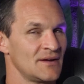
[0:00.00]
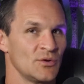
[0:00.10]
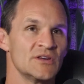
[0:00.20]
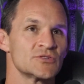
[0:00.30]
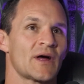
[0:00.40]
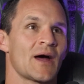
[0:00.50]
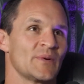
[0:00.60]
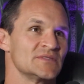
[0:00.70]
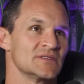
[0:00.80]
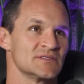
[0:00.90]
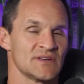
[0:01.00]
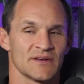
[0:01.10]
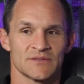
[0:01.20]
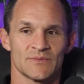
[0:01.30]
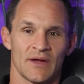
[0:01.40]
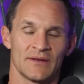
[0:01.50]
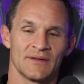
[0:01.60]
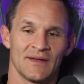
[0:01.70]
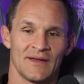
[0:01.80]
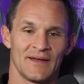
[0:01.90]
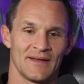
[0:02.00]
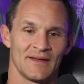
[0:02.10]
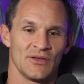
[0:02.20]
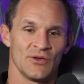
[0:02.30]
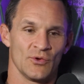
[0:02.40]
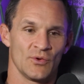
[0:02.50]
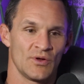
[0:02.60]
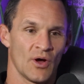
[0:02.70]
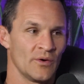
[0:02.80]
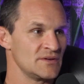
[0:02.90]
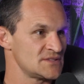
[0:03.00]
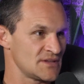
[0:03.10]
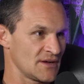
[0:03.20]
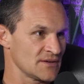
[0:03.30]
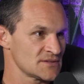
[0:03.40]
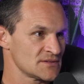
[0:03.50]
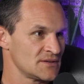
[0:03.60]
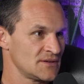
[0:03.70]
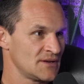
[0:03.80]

Here's what happens in sales, man. You go into sales